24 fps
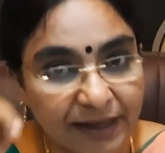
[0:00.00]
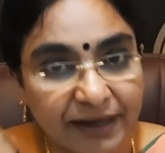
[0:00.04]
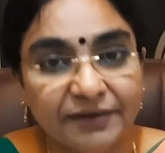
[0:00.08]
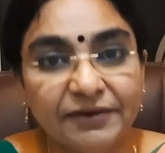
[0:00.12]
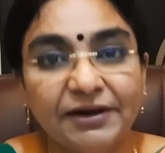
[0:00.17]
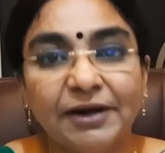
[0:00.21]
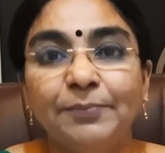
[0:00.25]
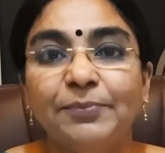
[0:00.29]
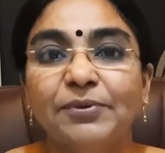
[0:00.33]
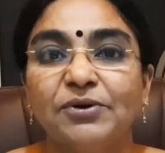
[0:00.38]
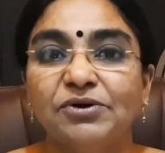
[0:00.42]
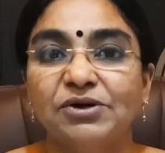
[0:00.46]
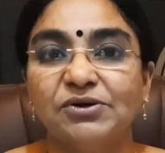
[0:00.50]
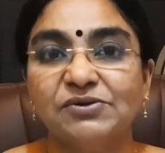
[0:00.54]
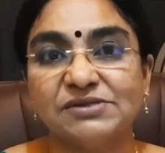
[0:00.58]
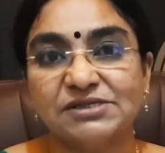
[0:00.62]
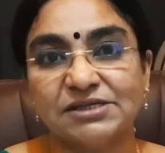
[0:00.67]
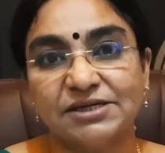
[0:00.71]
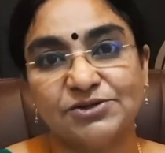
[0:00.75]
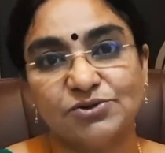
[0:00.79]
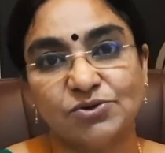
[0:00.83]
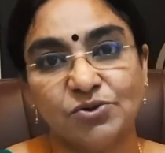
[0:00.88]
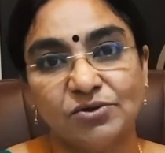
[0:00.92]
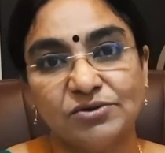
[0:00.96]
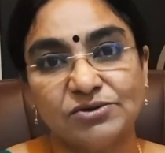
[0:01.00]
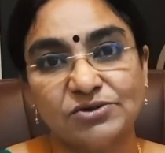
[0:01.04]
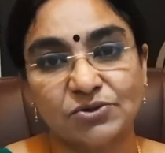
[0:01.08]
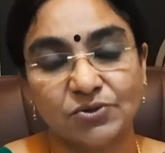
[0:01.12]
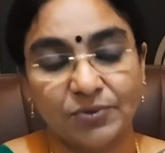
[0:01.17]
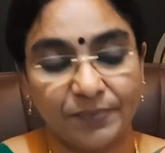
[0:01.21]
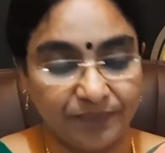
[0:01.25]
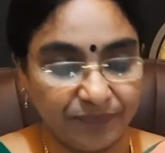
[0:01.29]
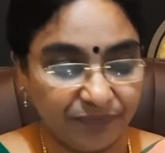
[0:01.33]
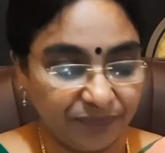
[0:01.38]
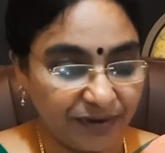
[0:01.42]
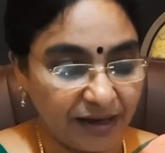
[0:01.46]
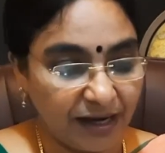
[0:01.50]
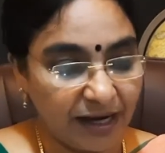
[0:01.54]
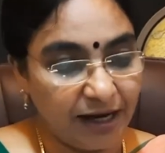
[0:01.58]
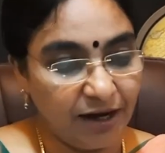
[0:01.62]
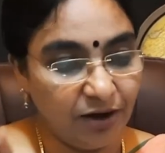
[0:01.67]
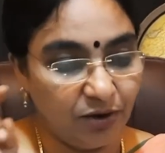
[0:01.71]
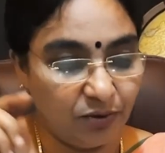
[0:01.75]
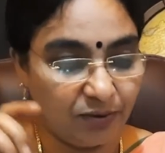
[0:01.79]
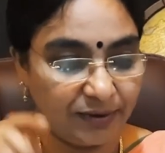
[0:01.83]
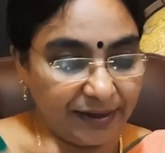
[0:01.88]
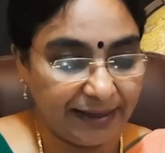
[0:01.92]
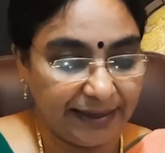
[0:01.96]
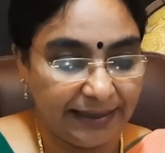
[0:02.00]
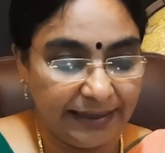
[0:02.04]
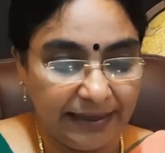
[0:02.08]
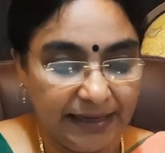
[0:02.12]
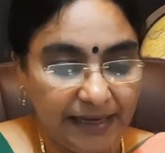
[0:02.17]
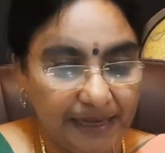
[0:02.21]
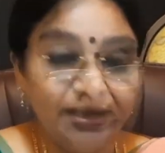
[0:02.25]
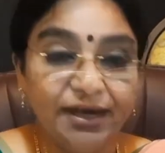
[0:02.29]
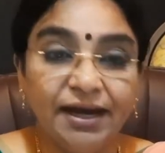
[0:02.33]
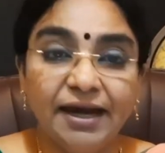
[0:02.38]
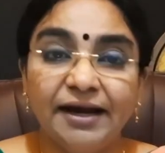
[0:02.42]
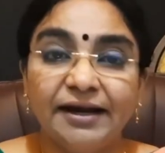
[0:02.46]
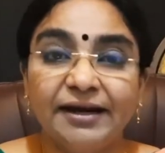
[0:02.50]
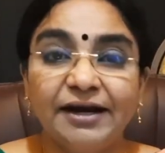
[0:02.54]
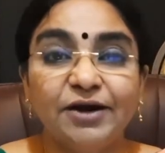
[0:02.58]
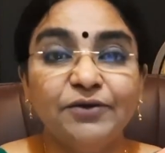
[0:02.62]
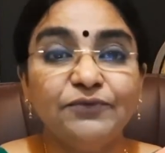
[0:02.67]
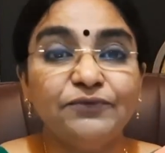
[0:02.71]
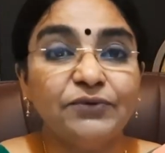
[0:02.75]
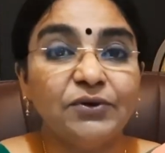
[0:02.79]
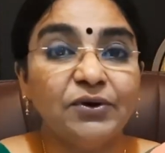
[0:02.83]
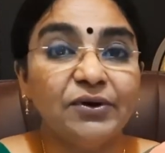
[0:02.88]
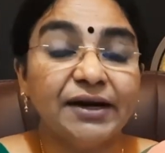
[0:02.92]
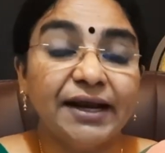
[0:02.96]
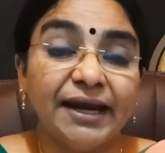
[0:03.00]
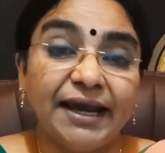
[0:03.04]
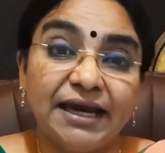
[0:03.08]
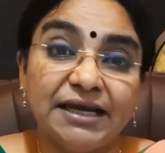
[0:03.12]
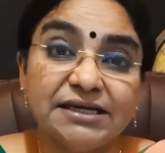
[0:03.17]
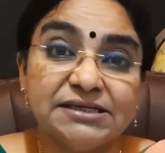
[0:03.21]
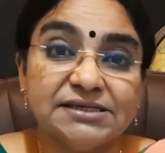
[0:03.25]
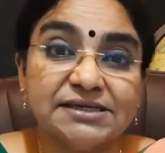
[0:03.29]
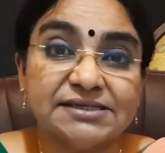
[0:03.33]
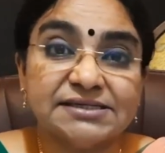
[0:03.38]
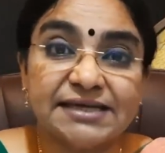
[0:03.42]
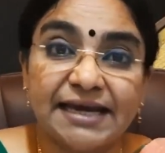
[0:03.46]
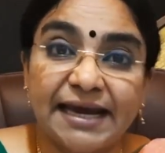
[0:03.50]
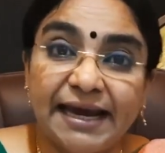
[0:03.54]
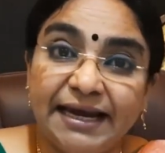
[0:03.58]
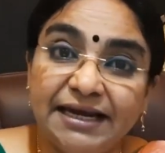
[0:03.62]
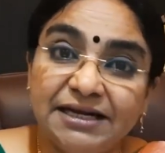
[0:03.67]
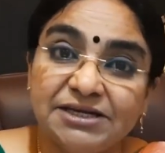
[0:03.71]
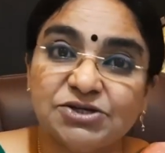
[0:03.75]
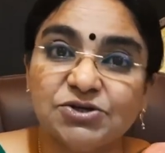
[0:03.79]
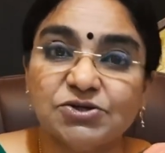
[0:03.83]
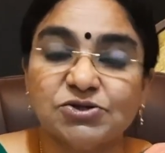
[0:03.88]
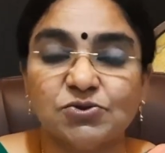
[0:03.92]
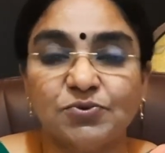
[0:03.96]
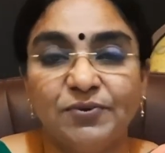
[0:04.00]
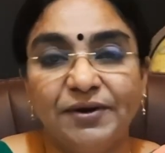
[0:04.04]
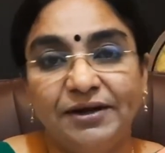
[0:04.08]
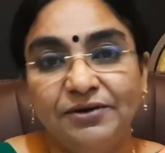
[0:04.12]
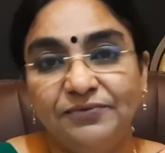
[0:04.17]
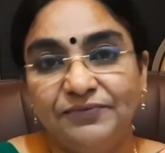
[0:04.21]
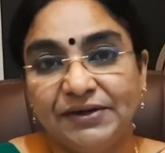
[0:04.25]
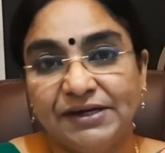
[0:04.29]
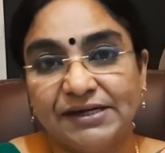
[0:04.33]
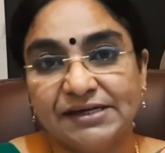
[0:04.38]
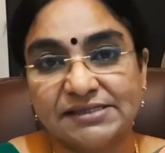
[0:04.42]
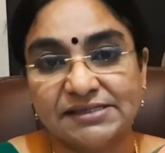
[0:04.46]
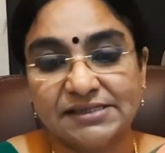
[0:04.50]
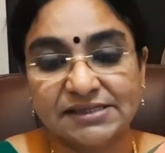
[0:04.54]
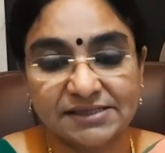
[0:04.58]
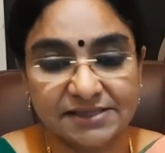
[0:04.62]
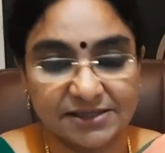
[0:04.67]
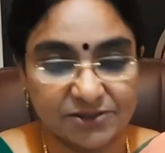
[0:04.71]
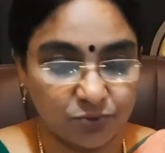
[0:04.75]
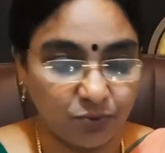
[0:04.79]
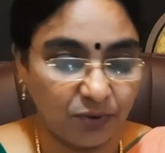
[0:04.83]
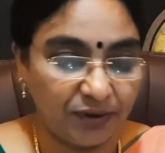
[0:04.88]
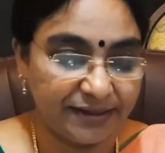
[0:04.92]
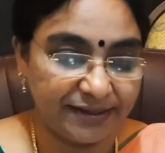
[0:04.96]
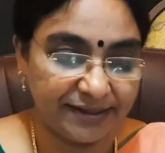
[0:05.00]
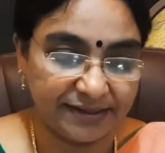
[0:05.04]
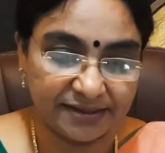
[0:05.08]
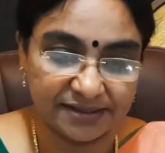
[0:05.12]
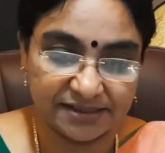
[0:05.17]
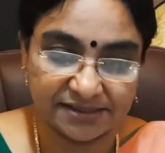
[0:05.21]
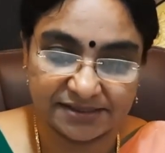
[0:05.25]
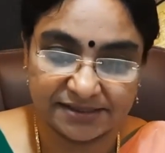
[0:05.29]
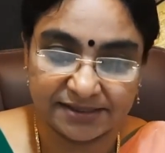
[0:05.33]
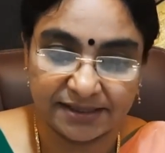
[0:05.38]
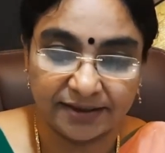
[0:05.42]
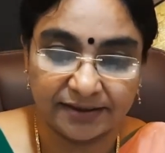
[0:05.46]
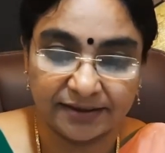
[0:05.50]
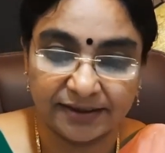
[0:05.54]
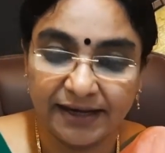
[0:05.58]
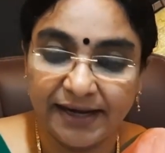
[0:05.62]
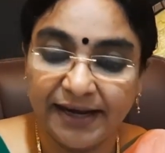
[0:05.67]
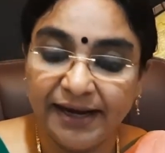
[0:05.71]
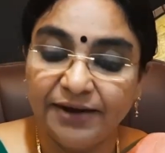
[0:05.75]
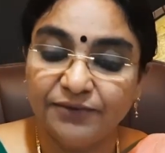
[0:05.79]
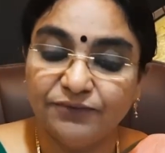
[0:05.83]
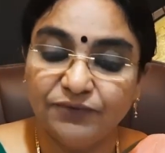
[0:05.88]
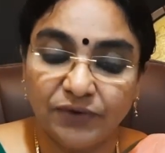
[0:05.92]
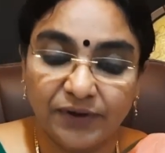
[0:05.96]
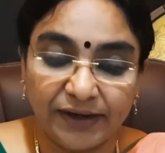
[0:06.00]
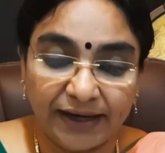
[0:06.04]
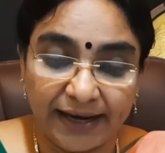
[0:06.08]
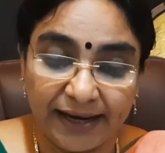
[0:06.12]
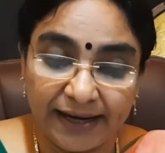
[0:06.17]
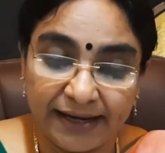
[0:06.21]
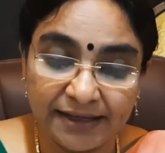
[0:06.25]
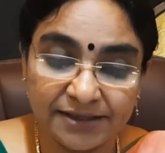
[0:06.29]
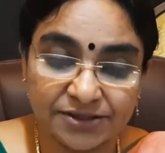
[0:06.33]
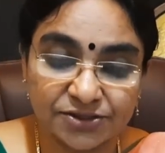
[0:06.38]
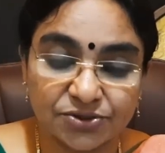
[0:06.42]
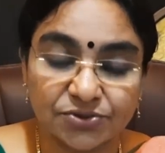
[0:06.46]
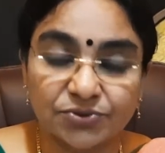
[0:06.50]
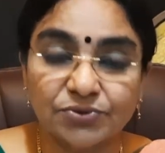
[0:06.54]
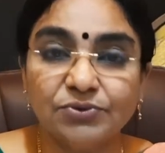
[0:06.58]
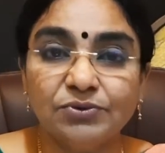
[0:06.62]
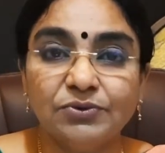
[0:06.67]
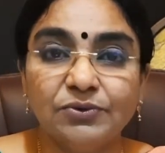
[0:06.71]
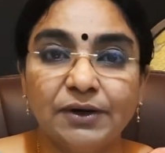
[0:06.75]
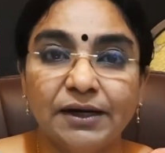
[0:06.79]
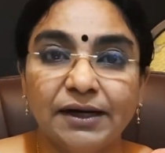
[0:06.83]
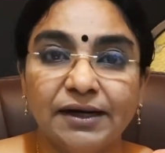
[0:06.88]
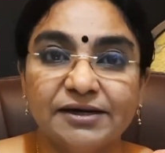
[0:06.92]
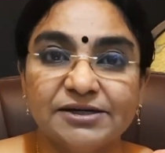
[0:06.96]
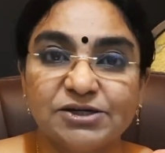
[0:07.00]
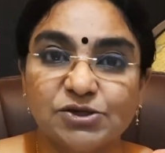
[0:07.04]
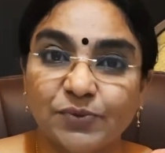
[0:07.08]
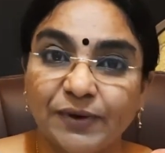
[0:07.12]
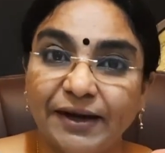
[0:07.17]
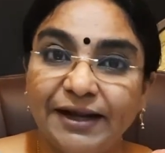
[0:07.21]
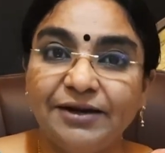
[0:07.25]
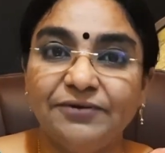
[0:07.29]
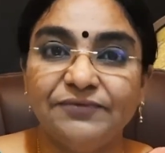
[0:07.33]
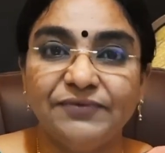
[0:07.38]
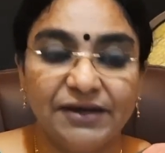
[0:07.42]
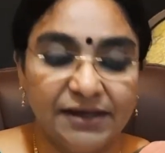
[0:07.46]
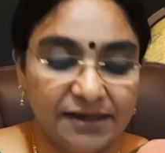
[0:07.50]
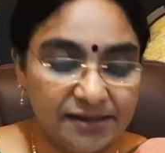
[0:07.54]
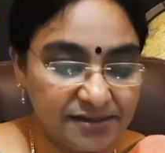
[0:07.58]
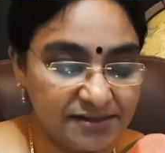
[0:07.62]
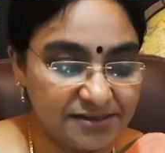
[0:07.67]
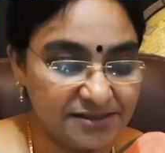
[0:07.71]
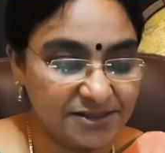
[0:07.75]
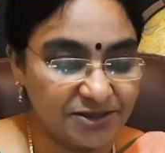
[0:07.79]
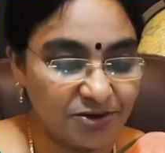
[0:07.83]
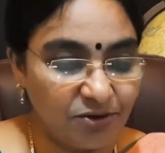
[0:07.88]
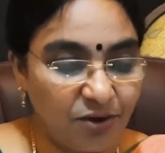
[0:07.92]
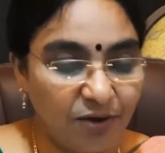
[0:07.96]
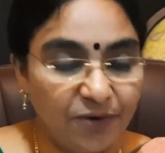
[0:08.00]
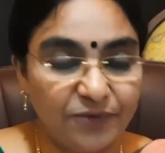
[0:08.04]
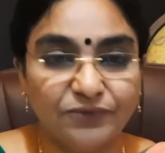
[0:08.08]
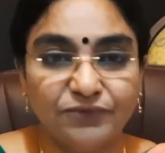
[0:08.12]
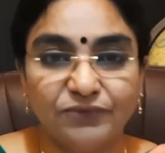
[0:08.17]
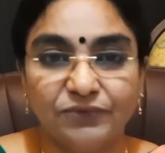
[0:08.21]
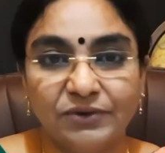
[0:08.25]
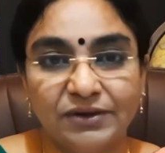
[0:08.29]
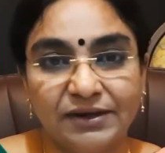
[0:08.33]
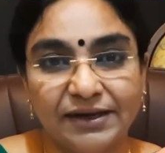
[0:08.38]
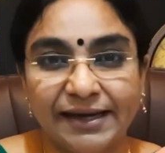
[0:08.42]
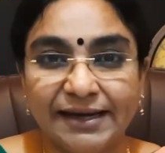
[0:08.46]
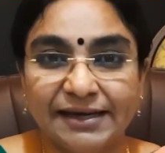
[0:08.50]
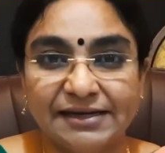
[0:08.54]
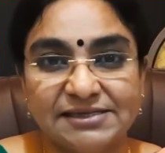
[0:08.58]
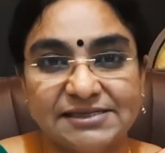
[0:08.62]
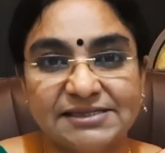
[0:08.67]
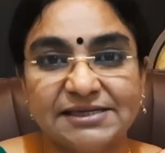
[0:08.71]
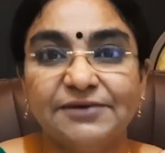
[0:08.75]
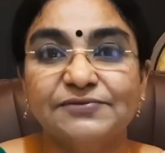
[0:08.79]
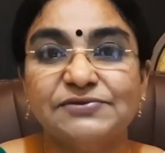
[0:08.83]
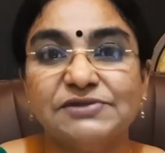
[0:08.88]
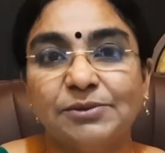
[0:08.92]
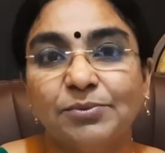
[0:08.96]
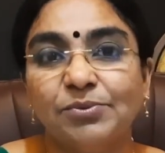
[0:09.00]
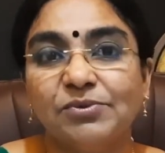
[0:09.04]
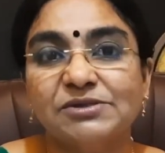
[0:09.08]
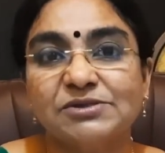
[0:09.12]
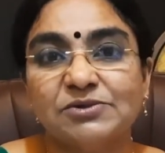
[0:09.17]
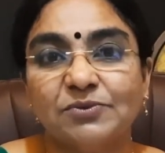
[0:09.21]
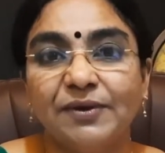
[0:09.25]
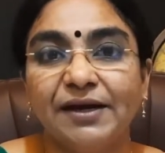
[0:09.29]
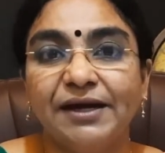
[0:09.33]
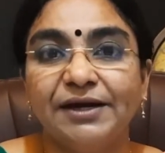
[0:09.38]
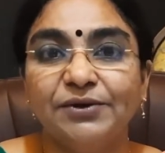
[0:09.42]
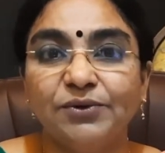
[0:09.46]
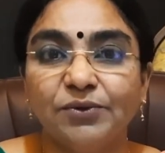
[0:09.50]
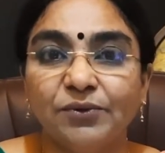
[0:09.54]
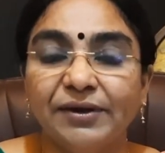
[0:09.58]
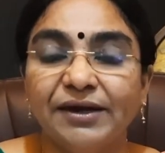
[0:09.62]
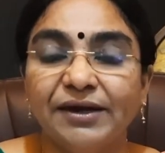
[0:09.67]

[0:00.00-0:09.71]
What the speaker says: reproduce it also. Okay. Now for ages 8 to 12 years, this is what it is done. For 8 to 12 years of kids, if suppose we are